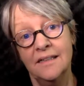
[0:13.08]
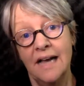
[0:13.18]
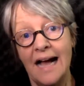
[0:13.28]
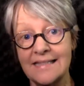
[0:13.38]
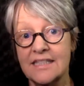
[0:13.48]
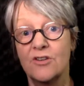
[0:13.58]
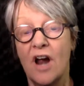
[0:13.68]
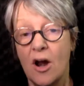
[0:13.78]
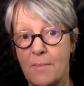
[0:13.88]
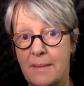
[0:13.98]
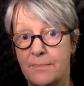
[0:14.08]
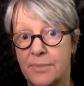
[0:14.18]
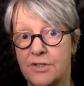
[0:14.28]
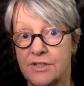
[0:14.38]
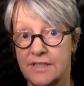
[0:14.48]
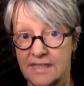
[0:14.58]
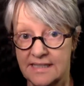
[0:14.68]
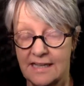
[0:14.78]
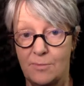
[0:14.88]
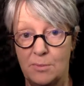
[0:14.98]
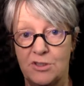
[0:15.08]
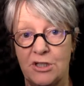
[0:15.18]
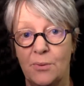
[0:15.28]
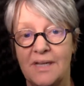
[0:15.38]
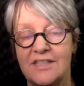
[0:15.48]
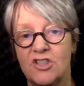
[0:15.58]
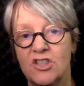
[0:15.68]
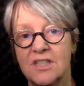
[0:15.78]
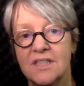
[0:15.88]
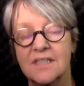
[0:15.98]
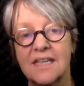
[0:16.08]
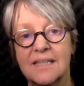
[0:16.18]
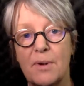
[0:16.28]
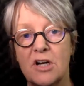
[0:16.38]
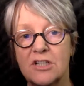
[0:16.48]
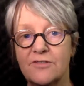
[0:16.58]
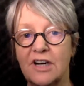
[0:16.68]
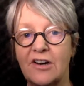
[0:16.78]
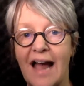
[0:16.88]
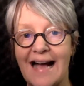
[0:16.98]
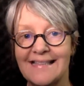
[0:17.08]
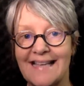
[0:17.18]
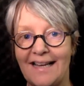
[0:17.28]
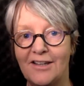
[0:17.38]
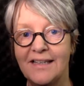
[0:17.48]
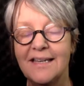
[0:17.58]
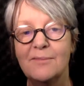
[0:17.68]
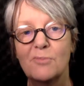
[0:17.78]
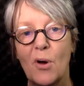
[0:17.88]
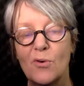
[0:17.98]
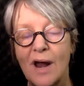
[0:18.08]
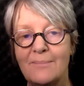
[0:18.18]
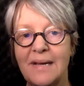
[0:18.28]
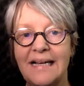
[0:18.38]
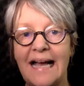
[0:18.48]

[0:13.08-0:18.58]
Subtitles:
answer our members' self-publishing questions as part of our Ask ALLi programme.